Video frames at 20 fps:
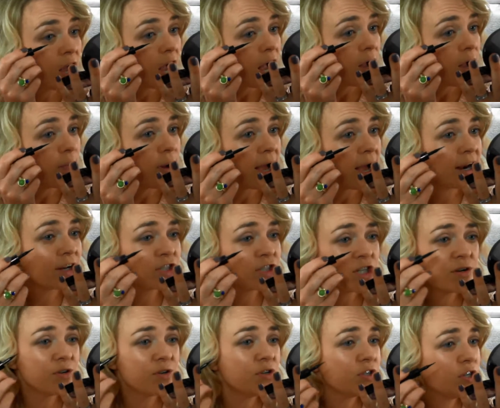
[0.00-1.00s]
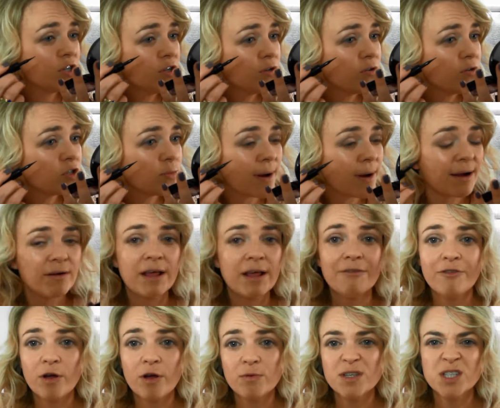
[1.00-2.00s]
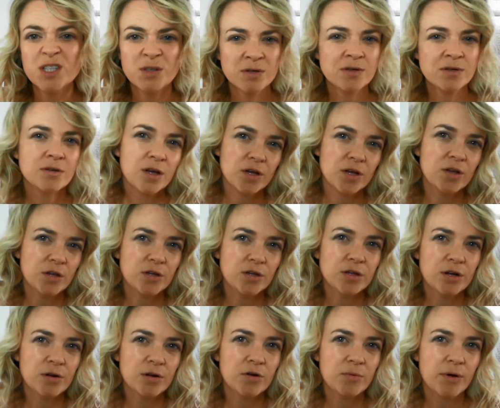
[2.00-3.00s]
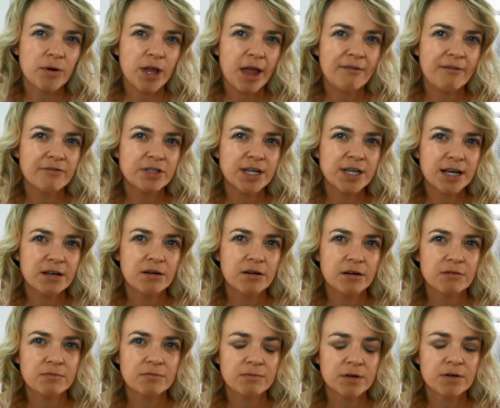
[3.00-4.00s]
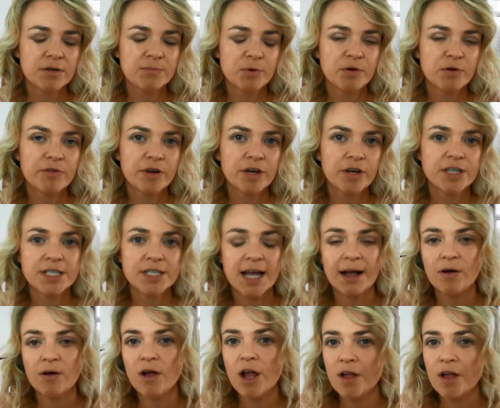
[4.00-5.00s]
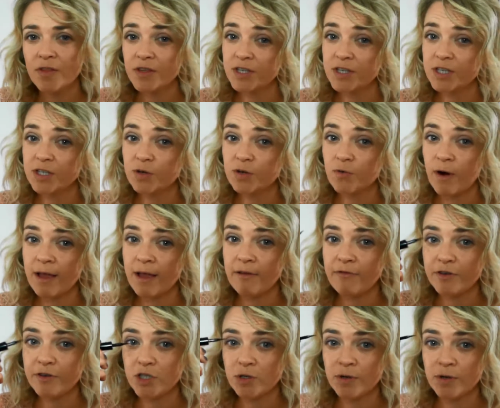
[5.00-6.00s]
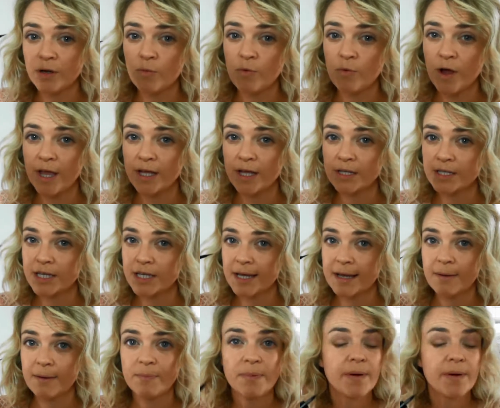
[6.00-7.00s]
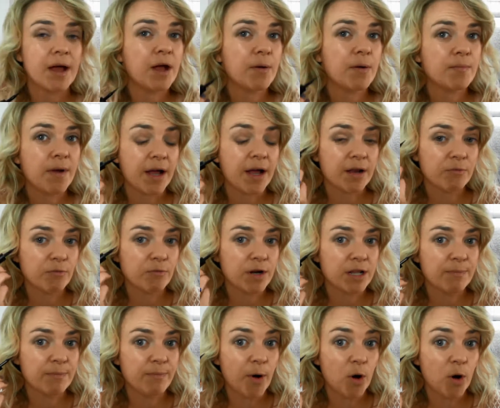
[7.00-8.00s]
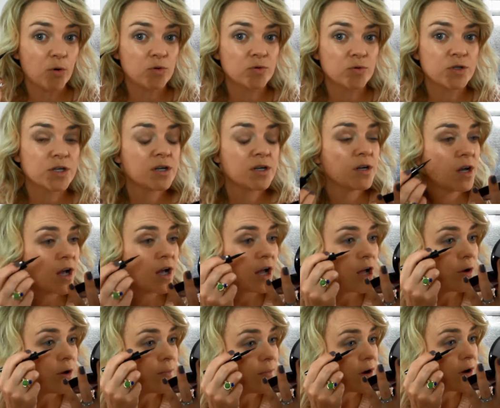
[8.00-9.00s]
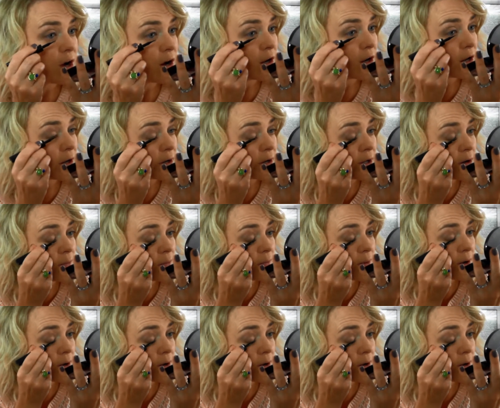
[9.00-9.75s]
And I don't use a huge amount. If I was doing, you know, not my everyday look, more of a night out, this is great for doing a wing tip and really bold eyeliner.